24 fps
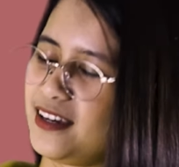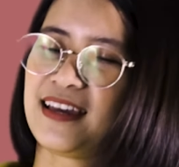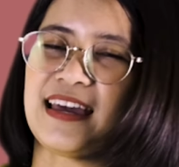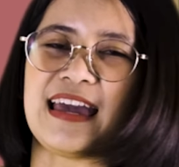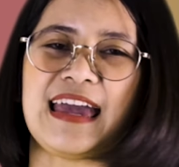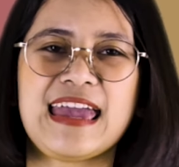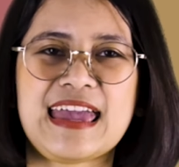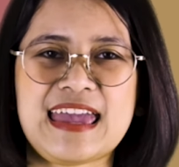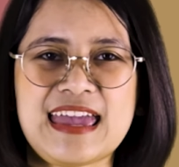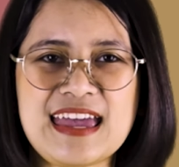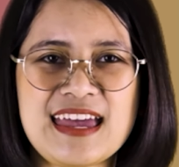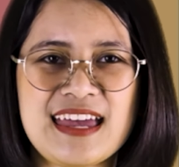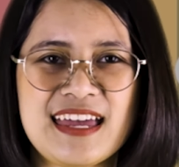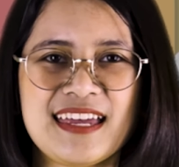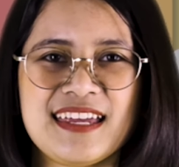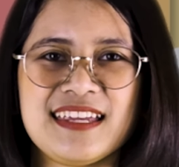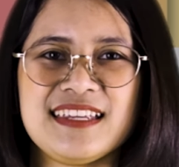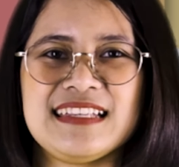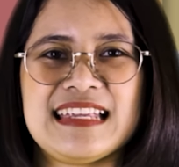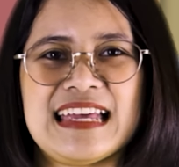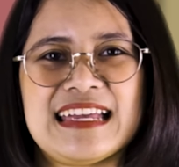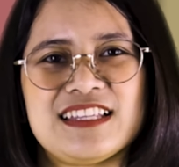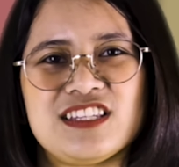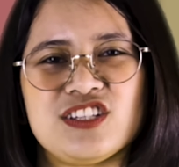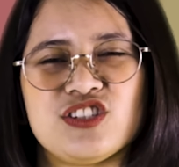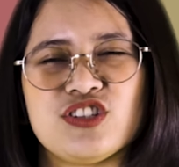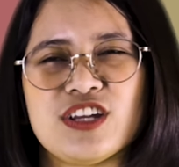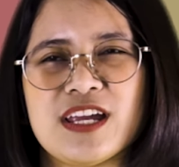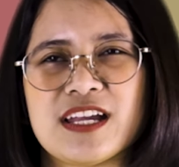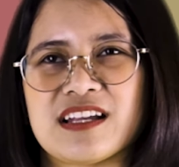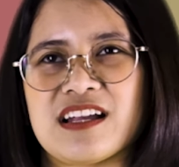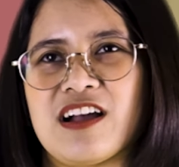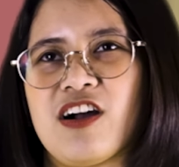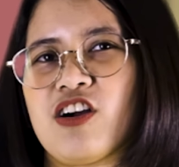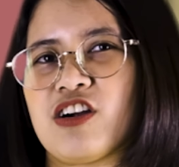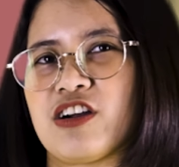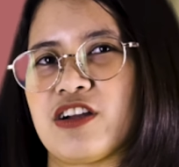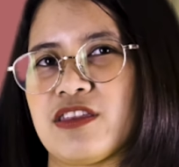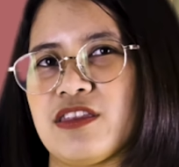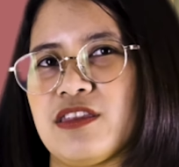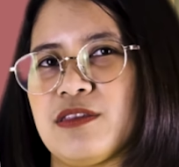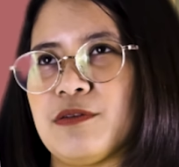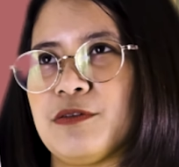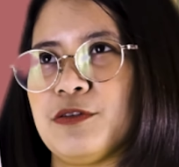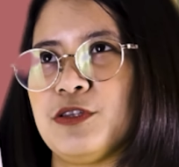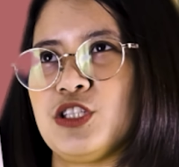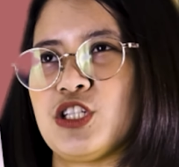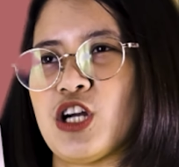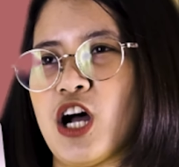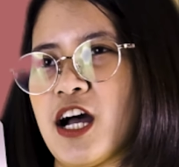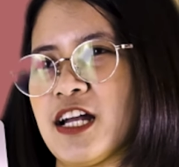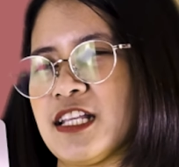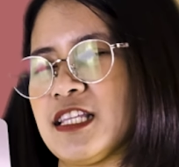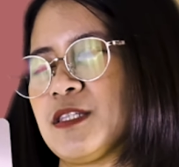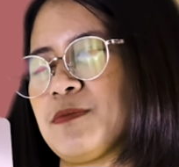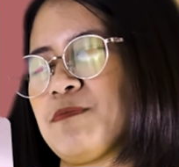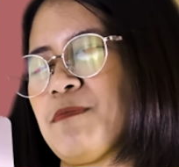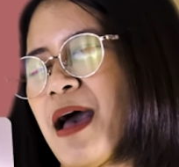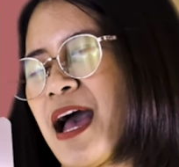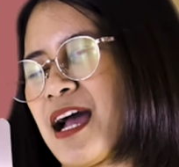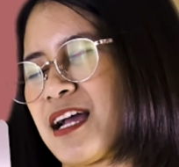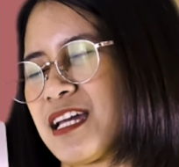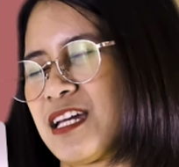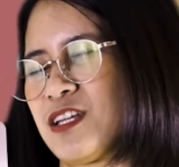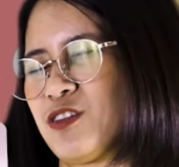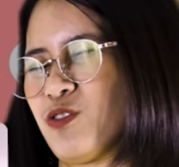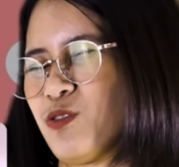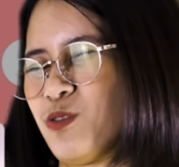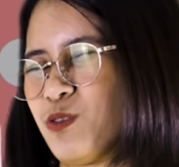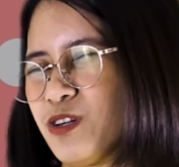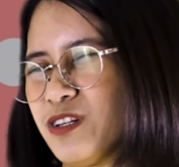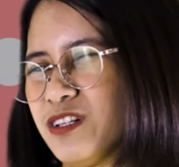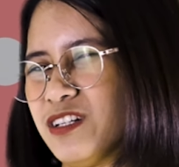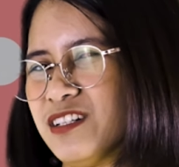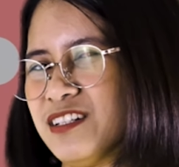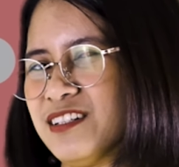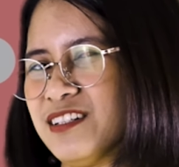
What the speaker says: And let's check. Are the dots back in order?